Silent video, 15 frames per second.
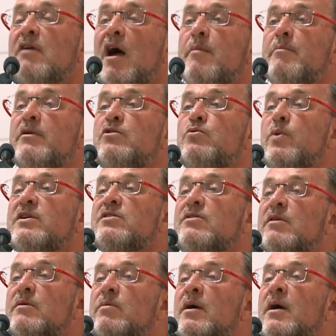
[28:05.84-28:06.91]
Diamond, which
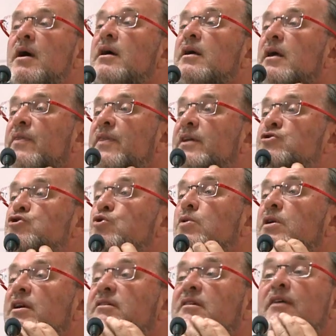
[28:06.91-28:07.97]
the
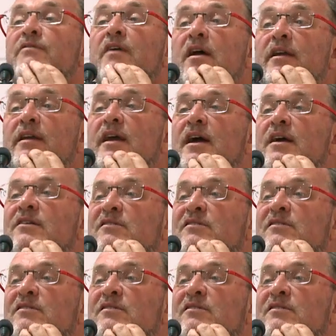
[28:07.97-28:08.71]
jeweler Tavernier